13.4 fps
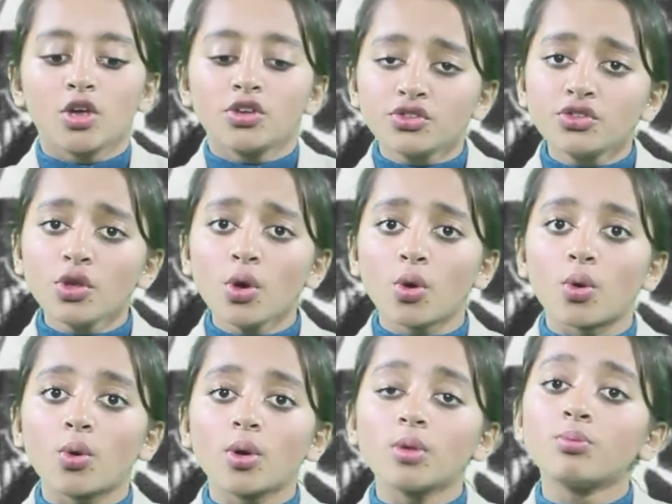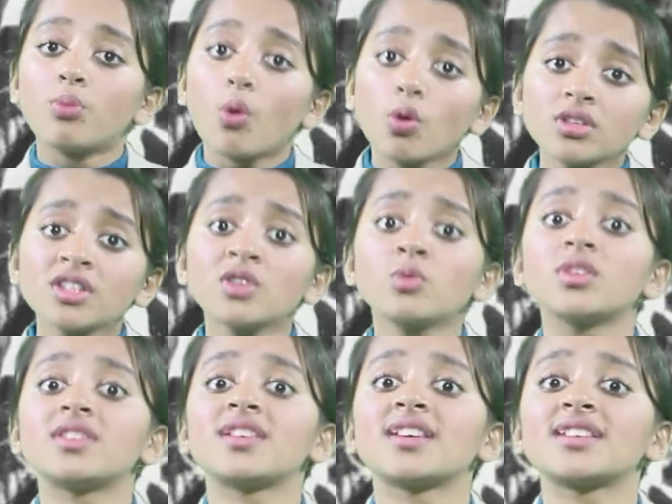So emboldened
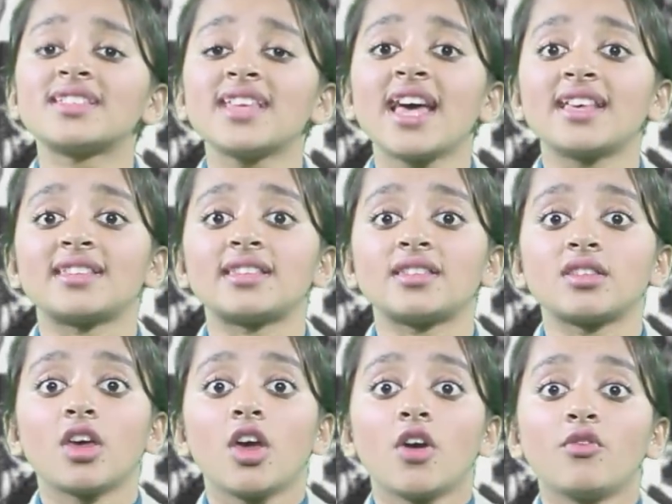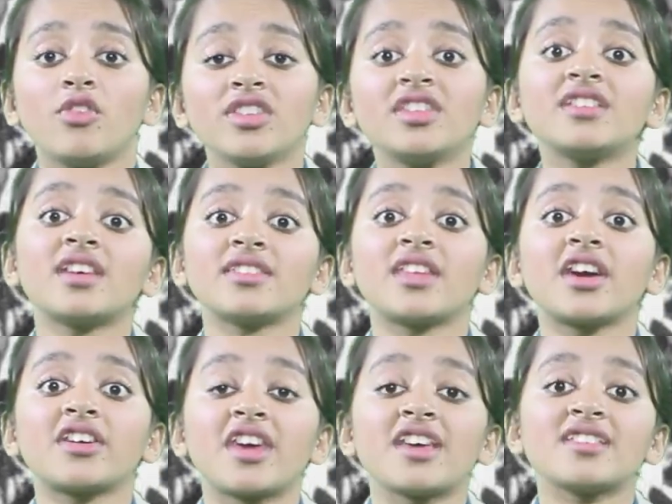with success with the
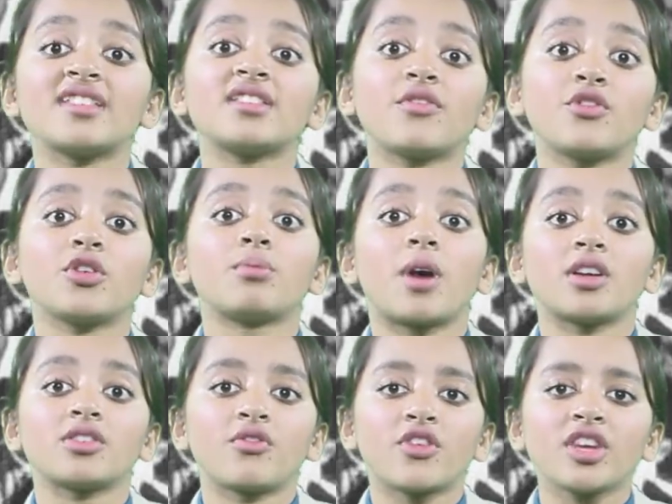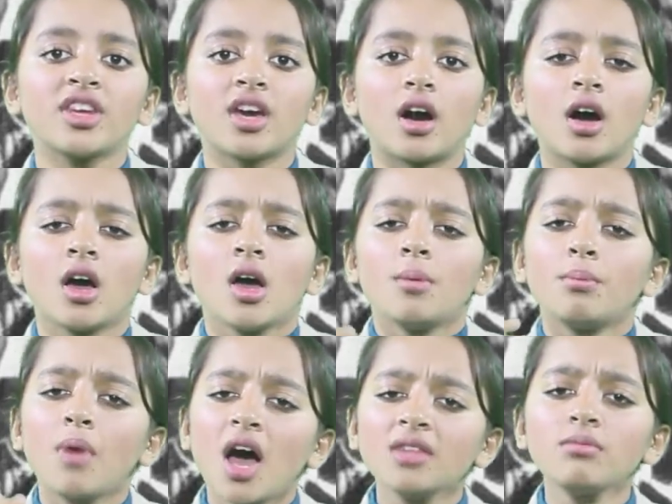satyagrahas in different parts of India,
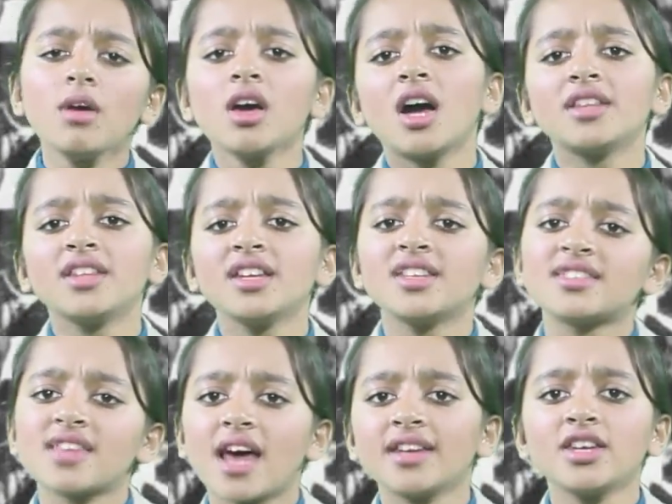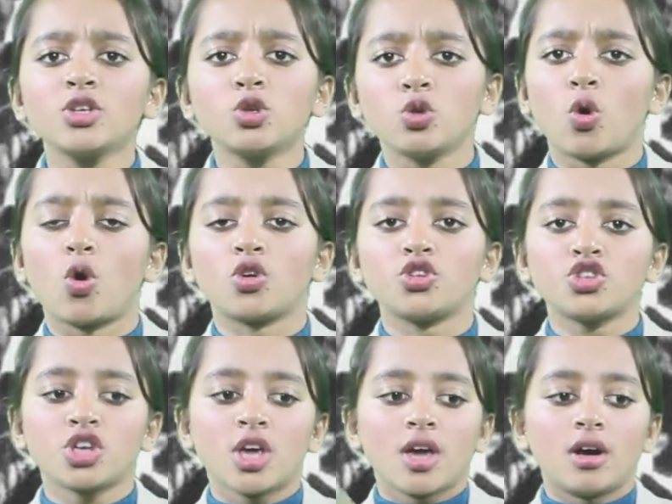Mahatma Gandhi decided to
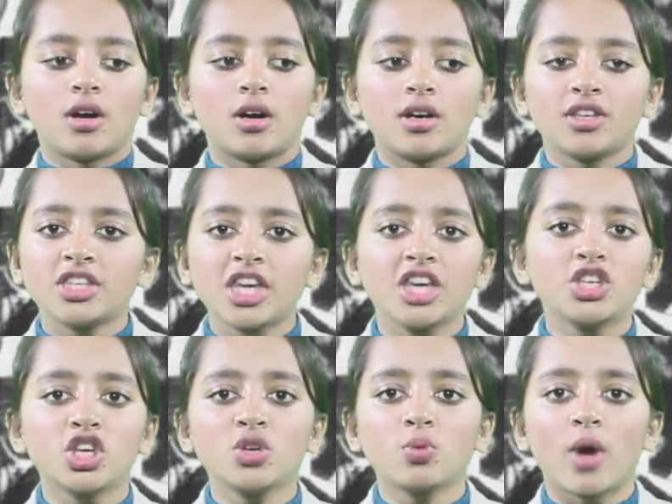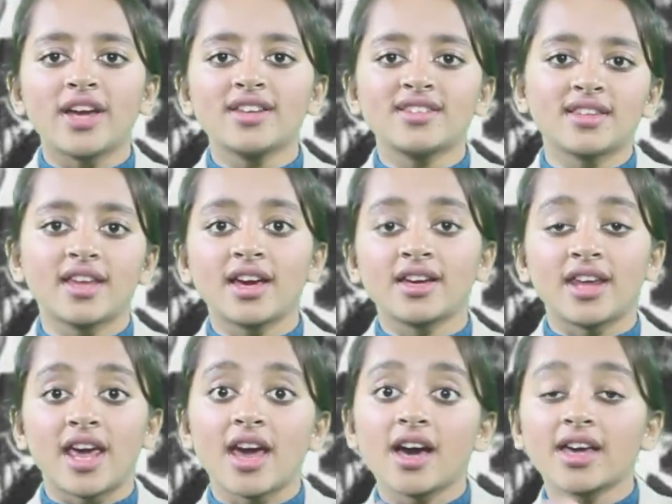launch a nationwide
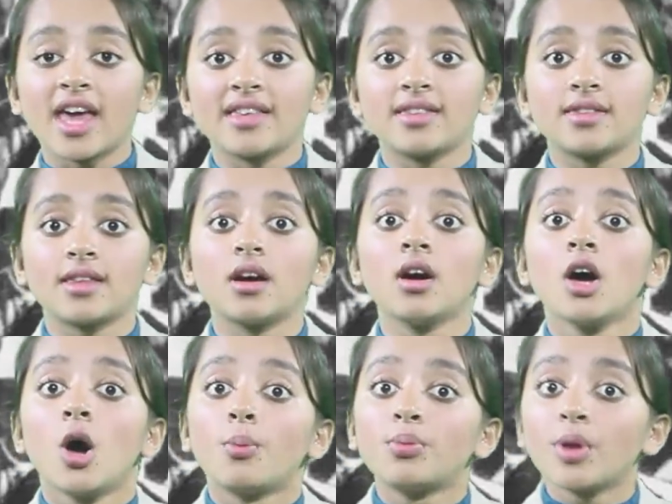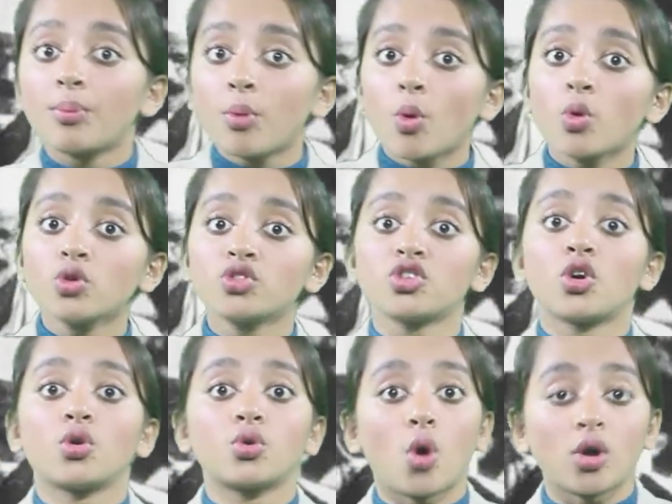satyagraha against the proposed
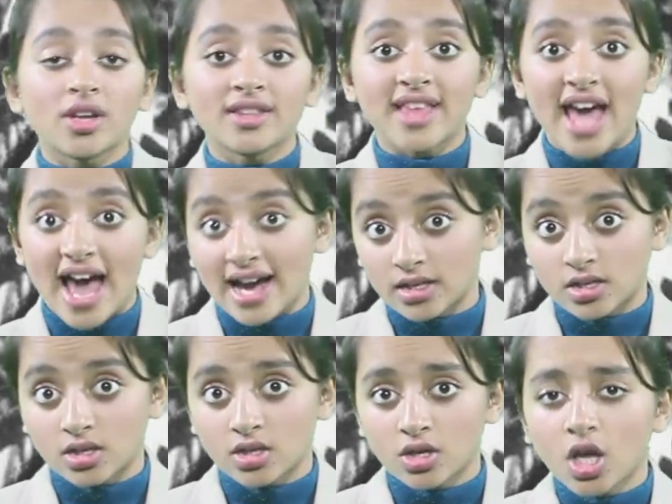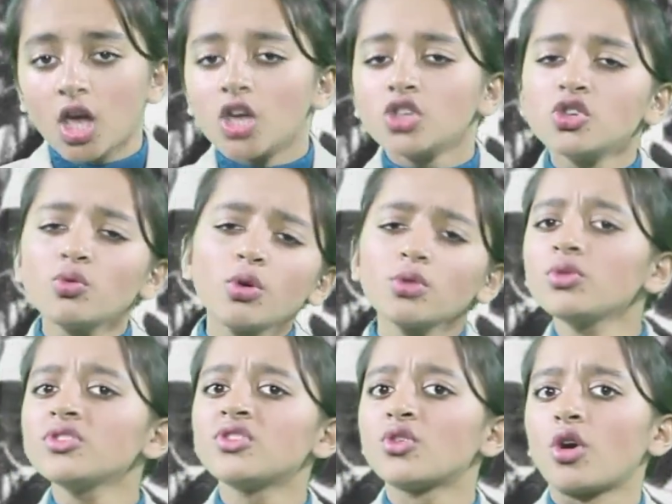Rowlatt Act. So what
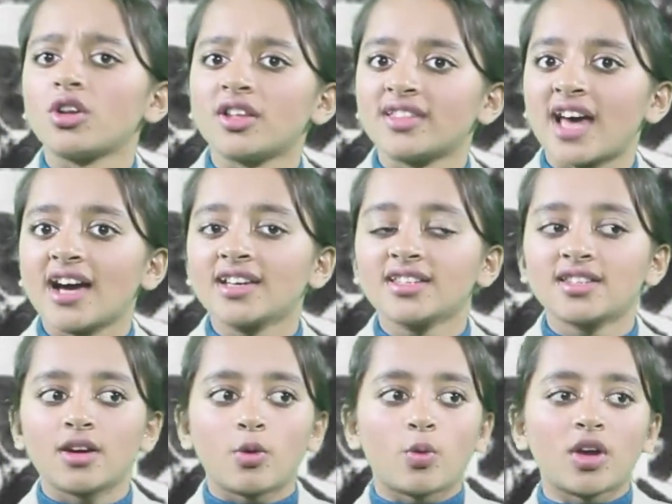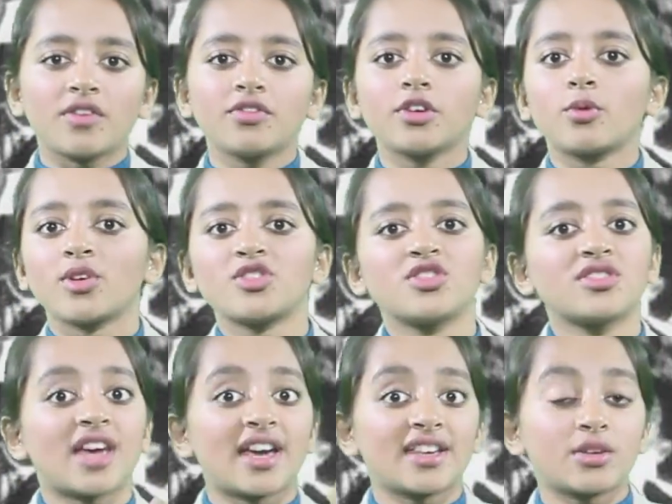was the Rowlatt Act? One of the
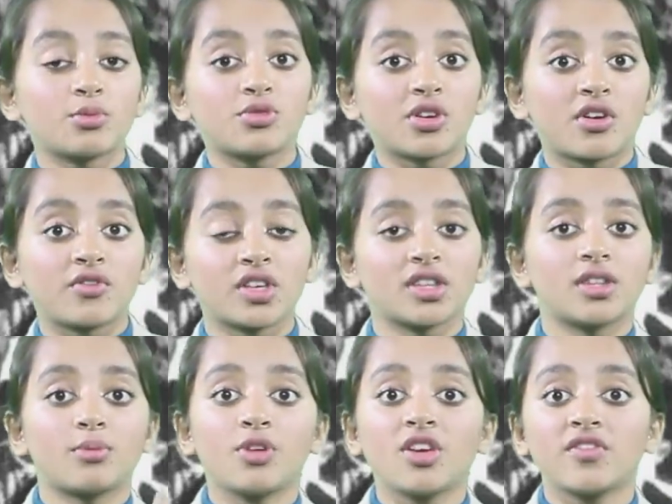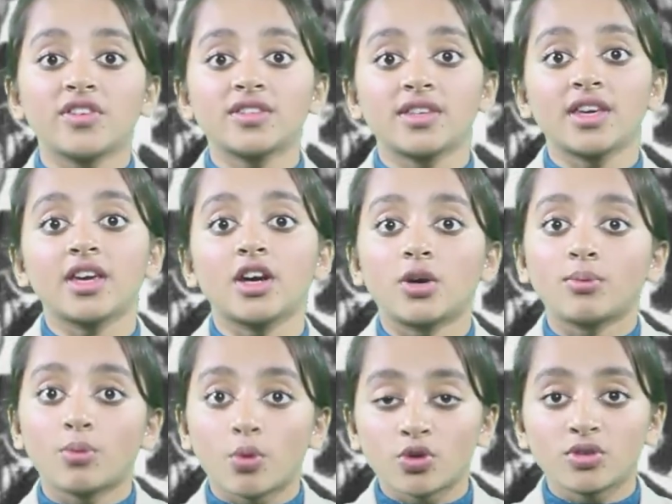questions I had observed in the previous year
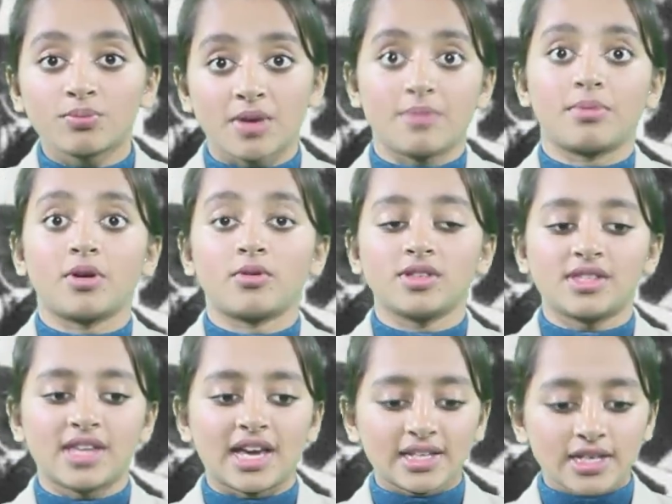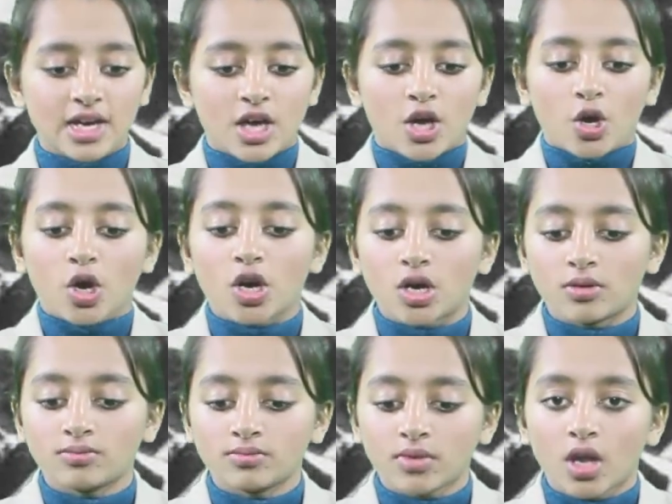board paper was that
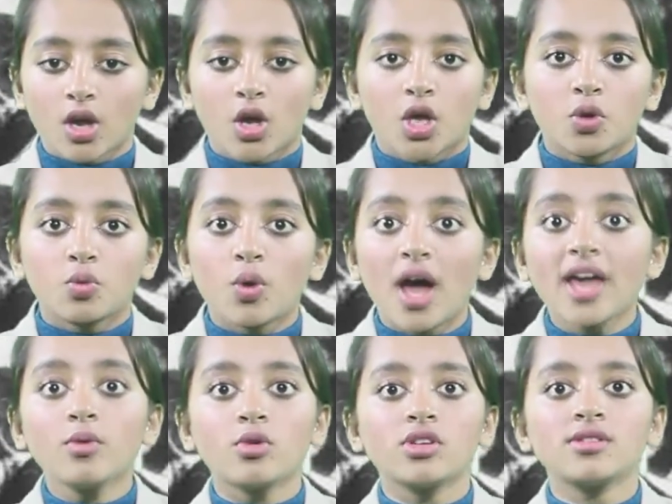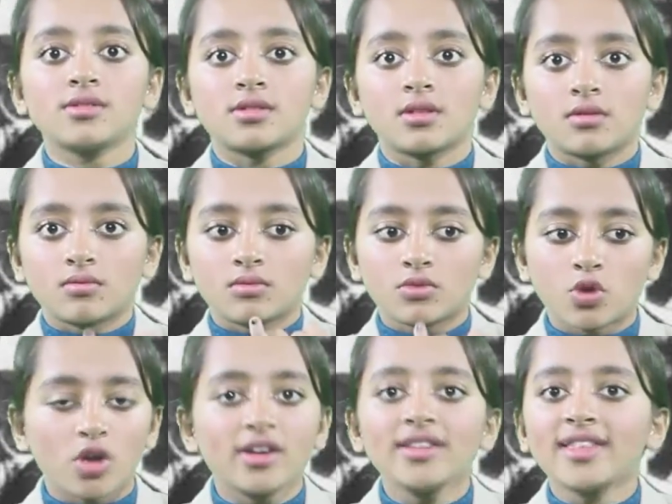why was
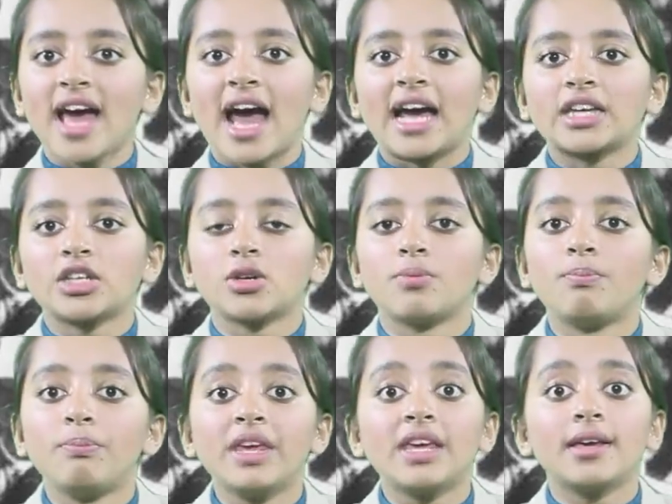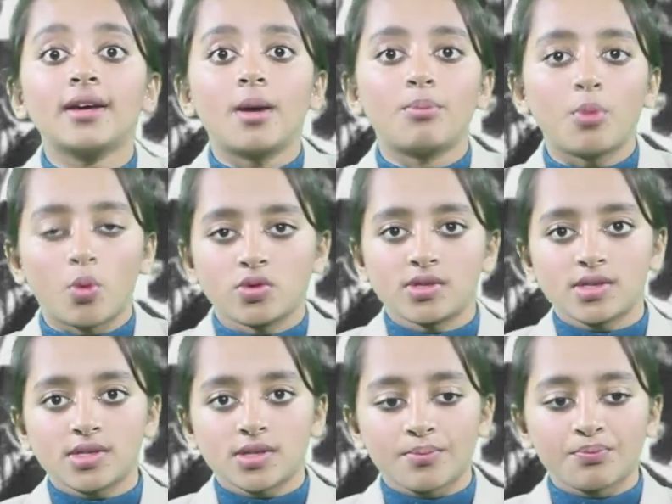Rowlatt Act being
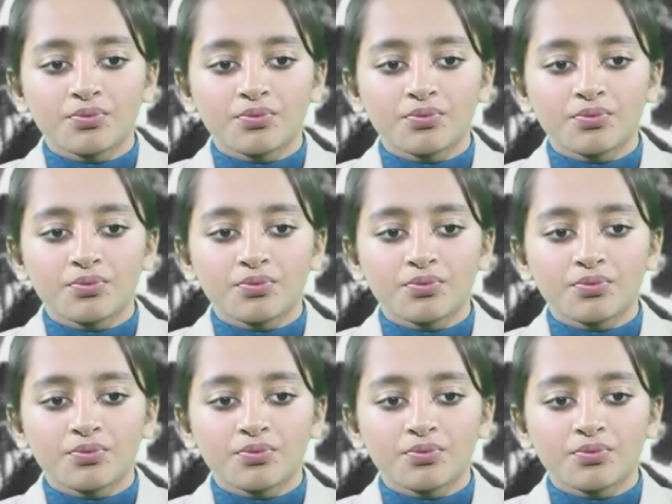opposed?